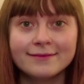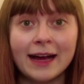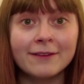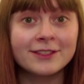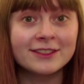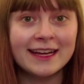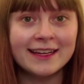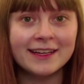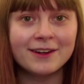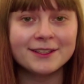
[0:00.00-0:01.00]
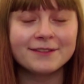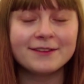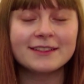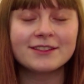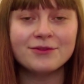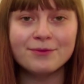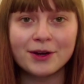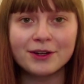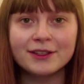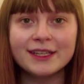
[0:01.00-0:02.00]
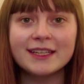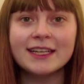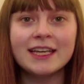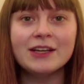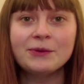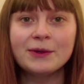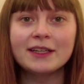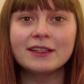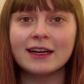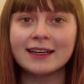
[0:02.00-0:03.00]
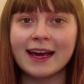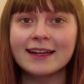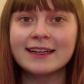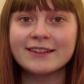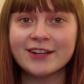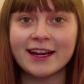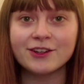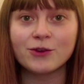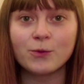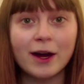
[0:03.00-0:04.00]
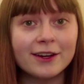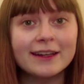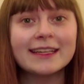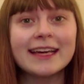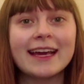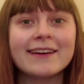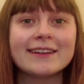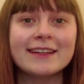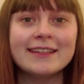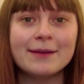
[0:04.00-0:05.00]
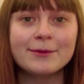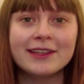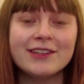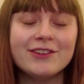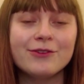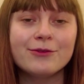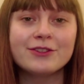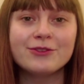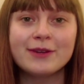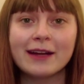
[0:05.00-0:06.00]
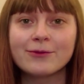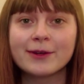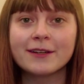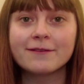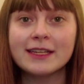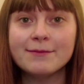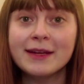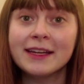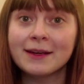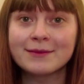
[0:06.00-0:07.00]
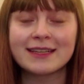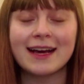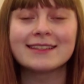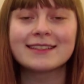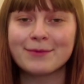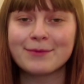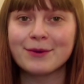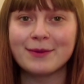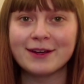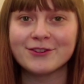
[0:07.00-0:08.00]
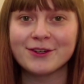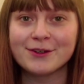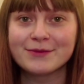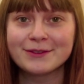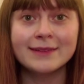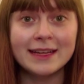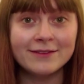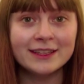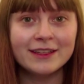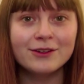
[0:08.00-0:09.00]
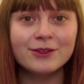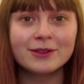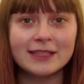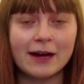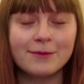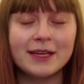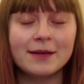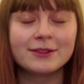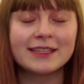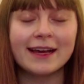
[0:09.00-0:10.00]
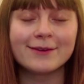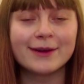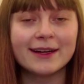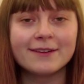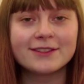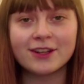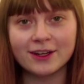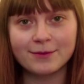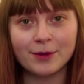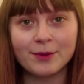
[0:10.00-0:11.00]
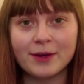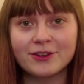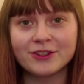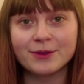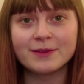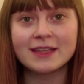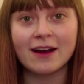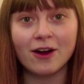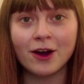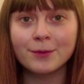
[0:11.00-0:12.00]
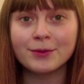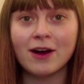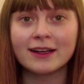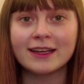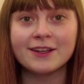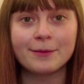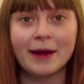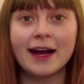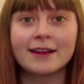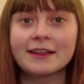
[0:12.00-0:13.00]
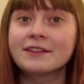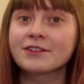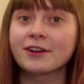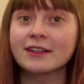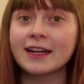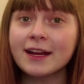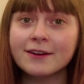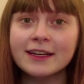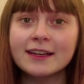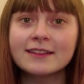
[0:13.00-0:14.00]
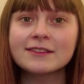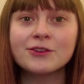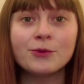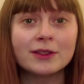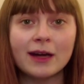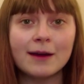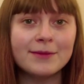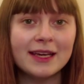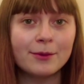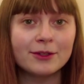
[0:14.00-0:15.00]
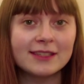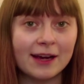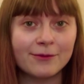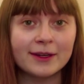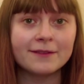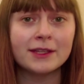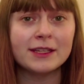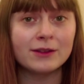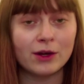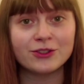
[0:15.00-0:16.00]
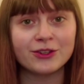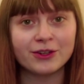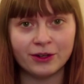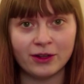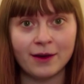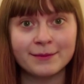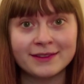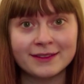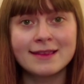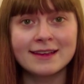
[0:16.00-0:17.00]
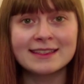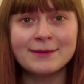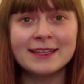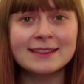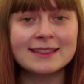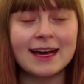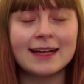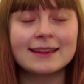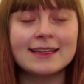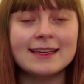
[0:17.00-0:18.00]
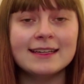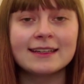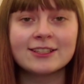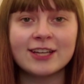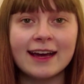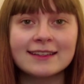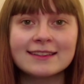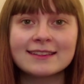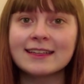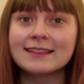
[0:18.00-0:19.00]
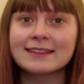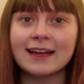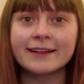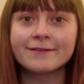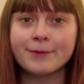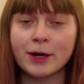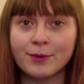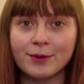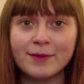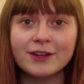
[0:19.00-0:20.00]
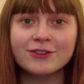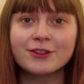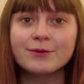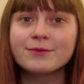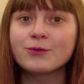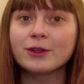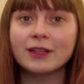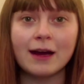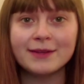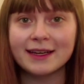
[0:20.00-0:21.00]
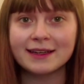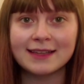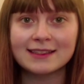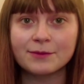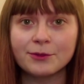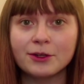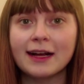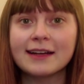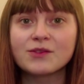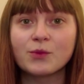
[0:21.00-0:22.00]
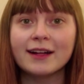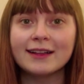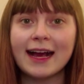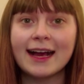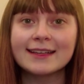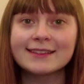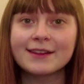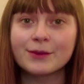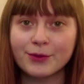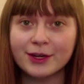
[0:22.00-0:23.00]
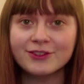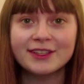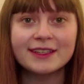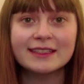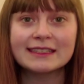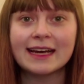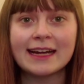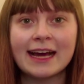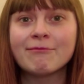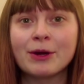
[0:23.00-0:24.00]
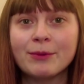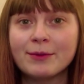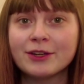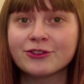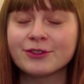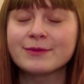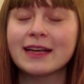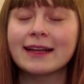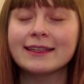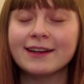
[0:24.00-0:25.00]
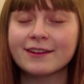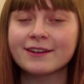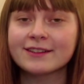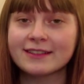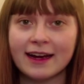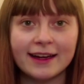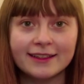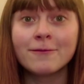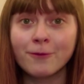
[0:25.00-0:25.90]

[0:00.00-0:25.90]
After taking all of these to Merlin, he will again enchant your watering can, enabling you to get rid of the medium-sized purple mushrooms. Even though you'll now be able to get rid of certain purple mushrooms that are blocking your path in certain areas, you will not be able to get rid of the larger clumps. This means that the chests inside of purple mushrooms will not be accessible, as well as the bridges that have purple mushrooms at the other side.